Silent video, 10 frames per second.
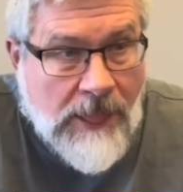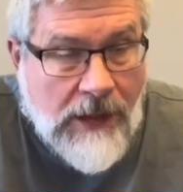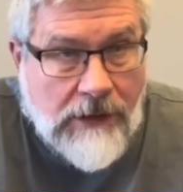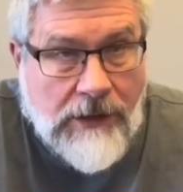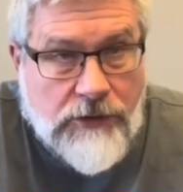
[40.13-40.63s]

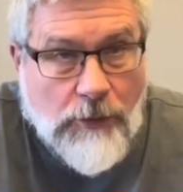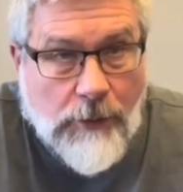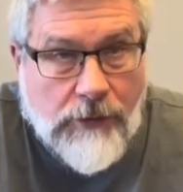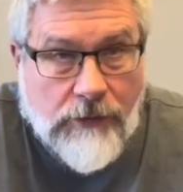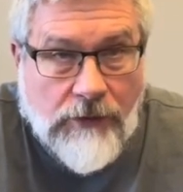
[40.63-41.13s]
that's what
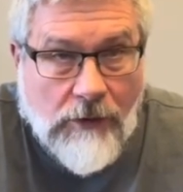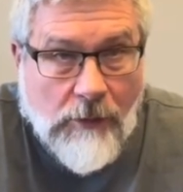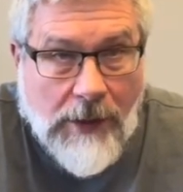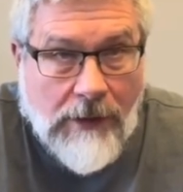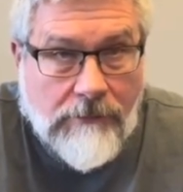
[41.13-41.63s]
we're going to talk
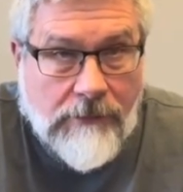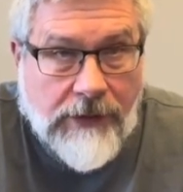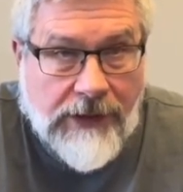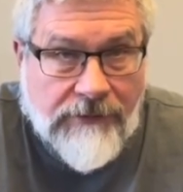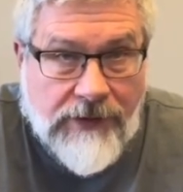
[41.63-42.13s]
about
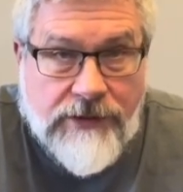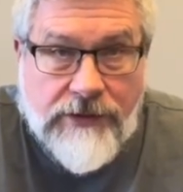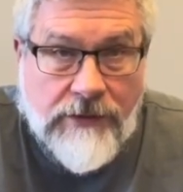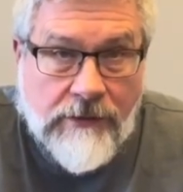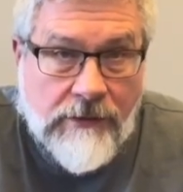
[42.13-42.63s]
in
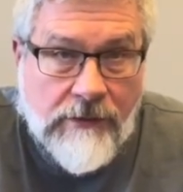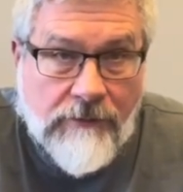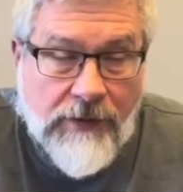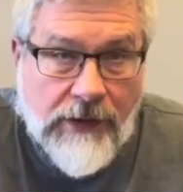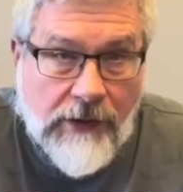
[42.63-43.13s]
this
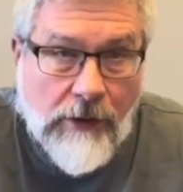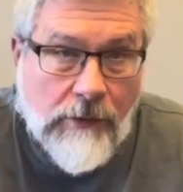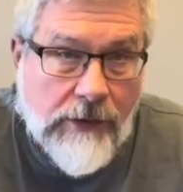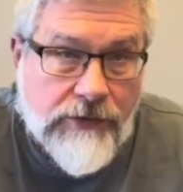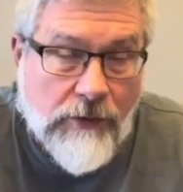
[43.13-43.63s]

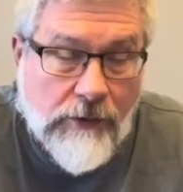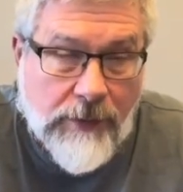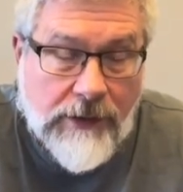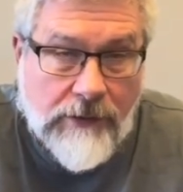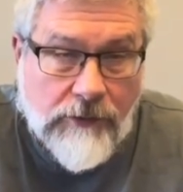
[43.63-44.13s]
video. It's going to
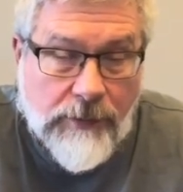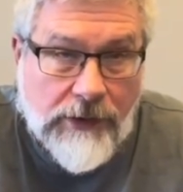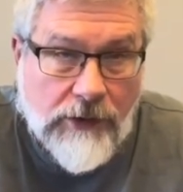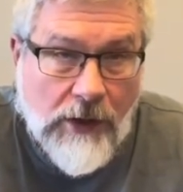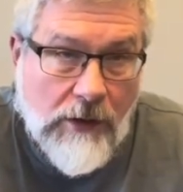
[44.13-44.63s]
be a little
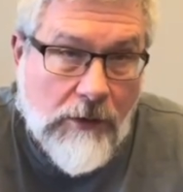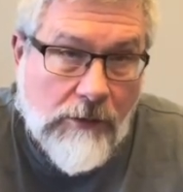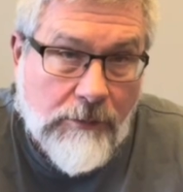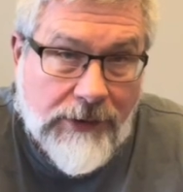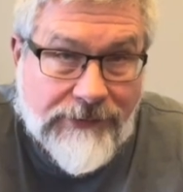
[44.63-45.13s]
bit
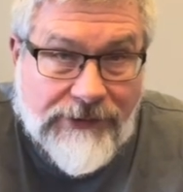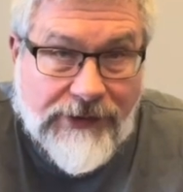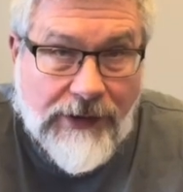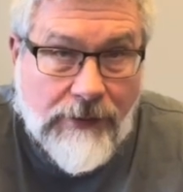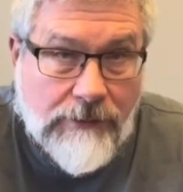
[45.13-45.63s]
long, but you
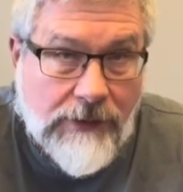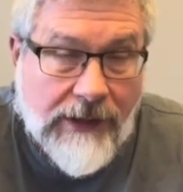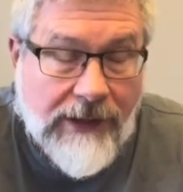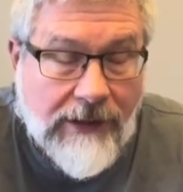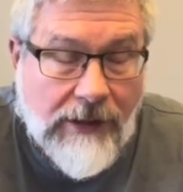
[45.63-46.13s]
know, I
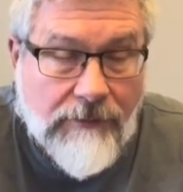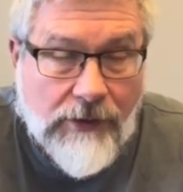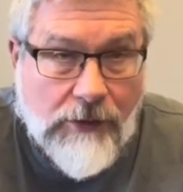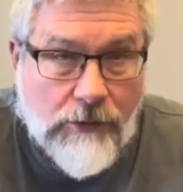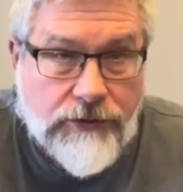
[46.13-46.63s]
can't cover the
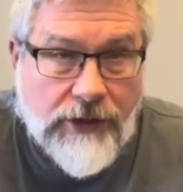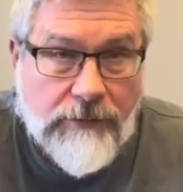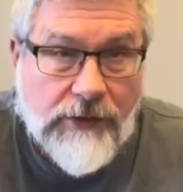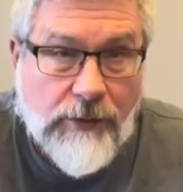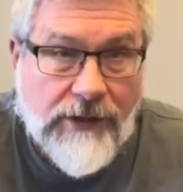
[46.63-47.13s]
whole
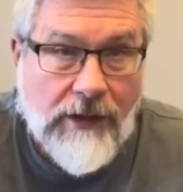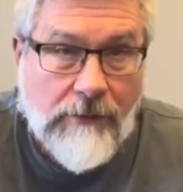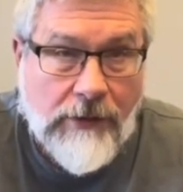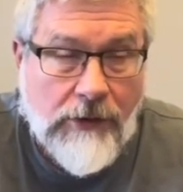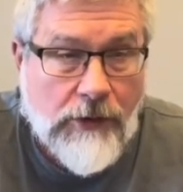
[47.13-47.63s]
subject
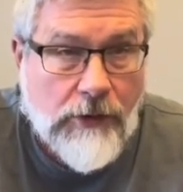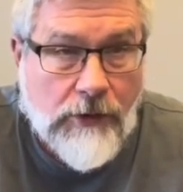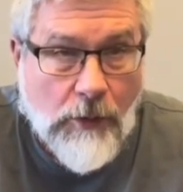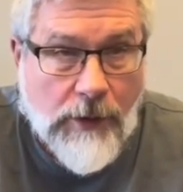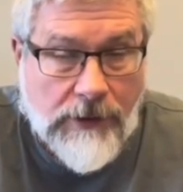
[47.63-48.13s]
without
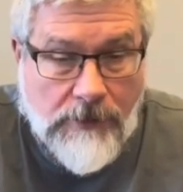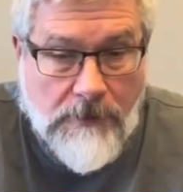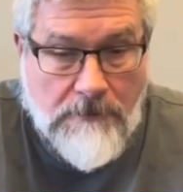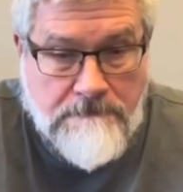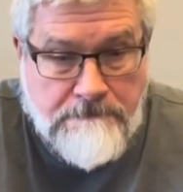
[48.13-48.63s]
going long.